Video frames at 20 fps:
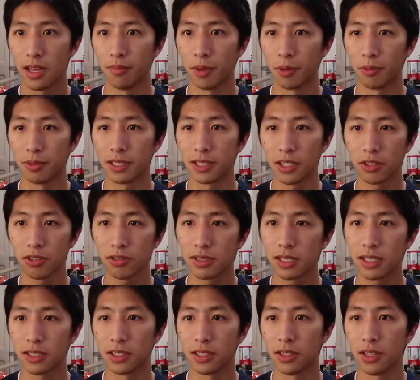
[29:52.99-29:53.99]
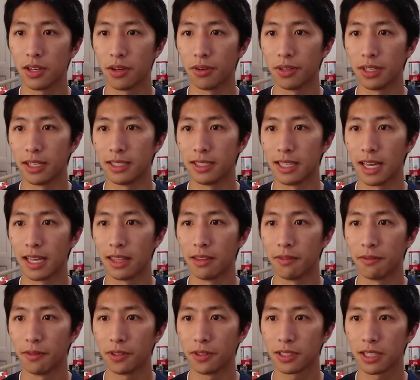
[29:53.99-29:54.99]
But what's interesting to note is that
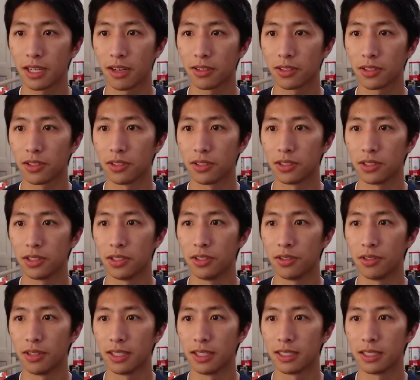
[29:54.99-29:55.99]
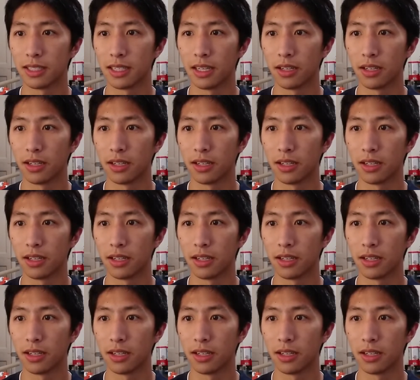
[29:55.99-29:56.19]
the first characters to do this